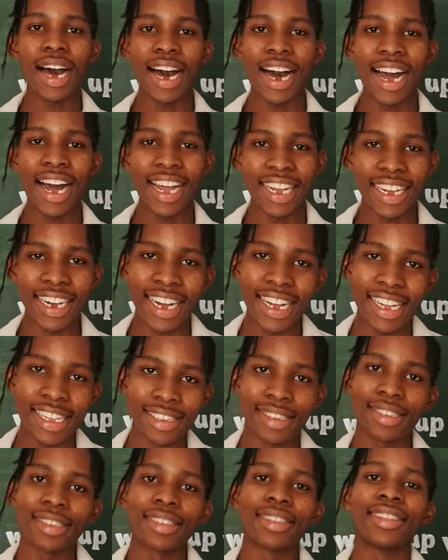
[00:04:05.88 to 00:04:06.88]
Guys,
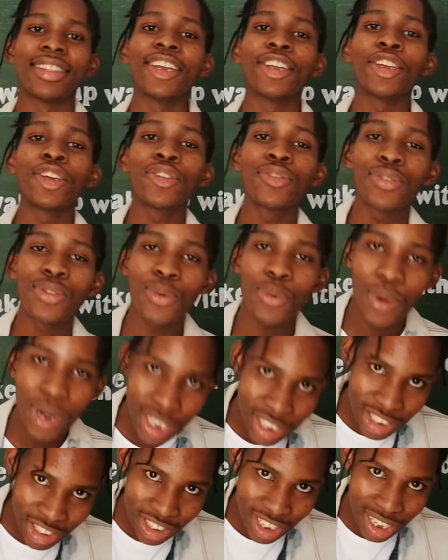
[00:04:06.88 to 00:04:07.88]
thank you for
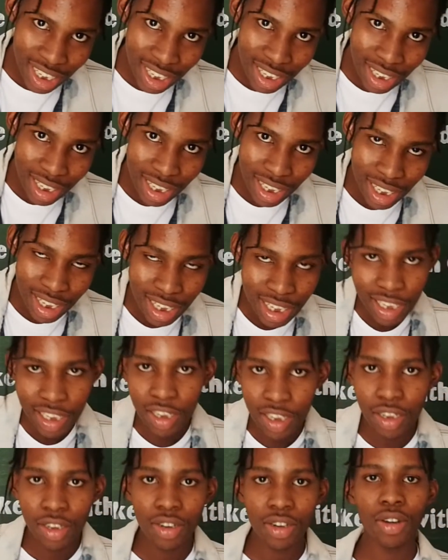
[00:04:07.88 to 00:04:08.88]
watching. You
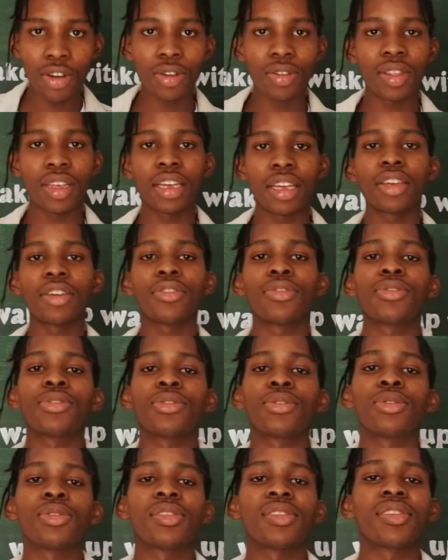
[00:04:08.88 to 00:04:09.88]
know, thank you for
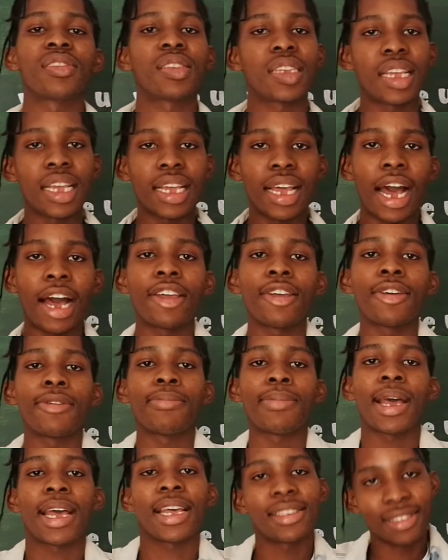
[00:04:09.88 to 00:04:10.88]
seeing how your
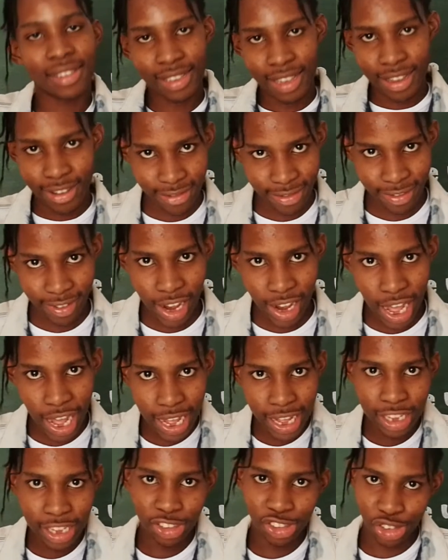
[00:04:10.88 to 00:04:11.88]
mans get fly
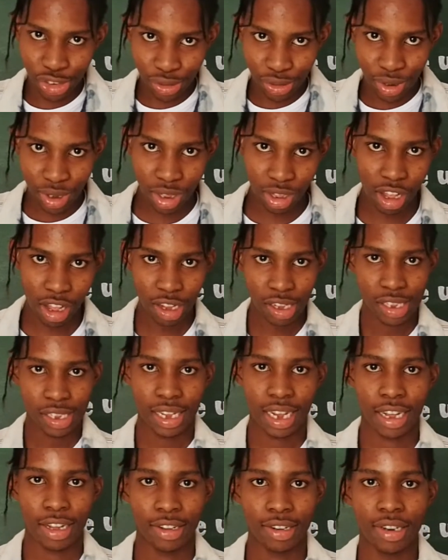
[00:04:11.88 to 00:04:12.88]
during
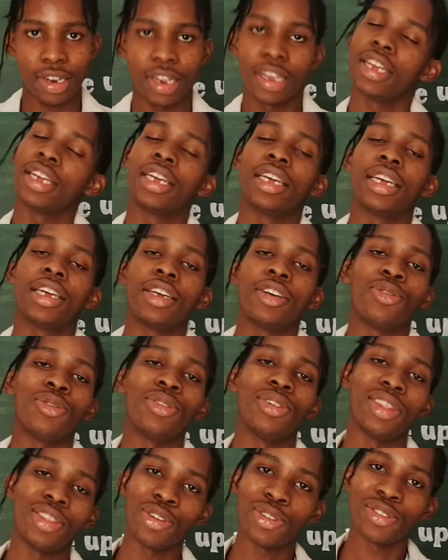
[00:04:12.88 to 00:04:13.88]
lockdown with
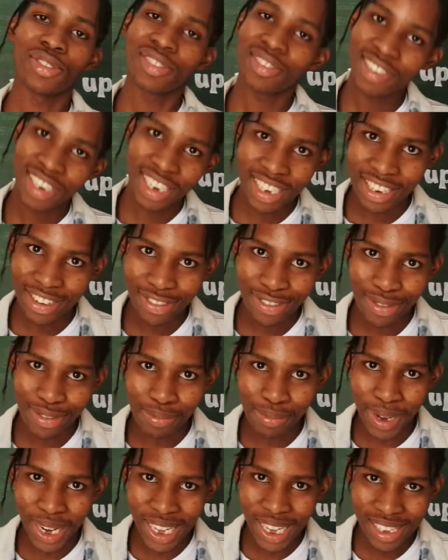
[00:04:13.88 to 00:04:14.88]
those three different
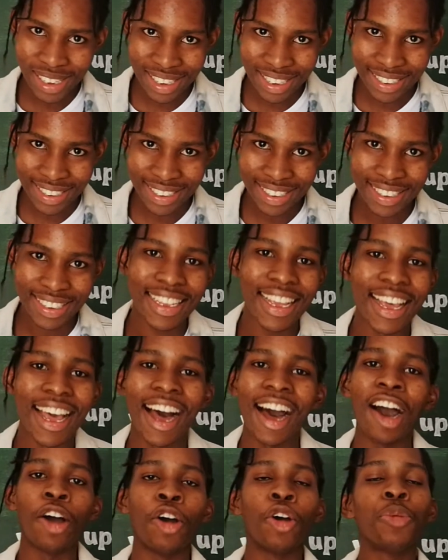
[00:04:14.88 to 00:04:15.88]
blazers. I hope
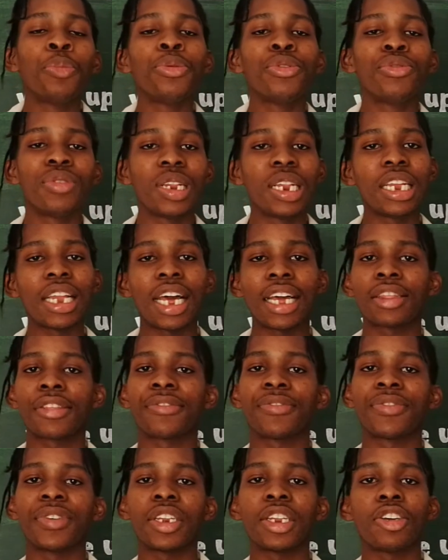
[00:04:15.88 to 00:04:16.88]
you really liked the
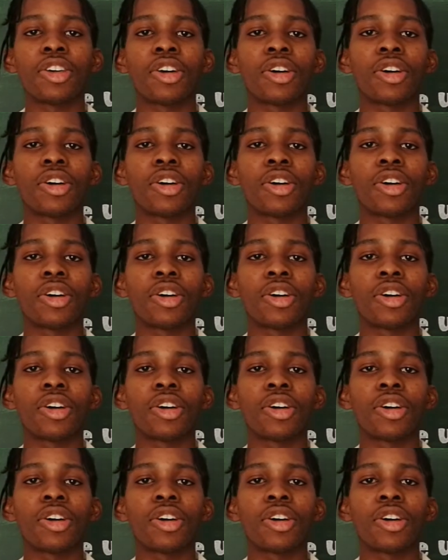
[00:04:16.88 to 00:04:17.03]
video.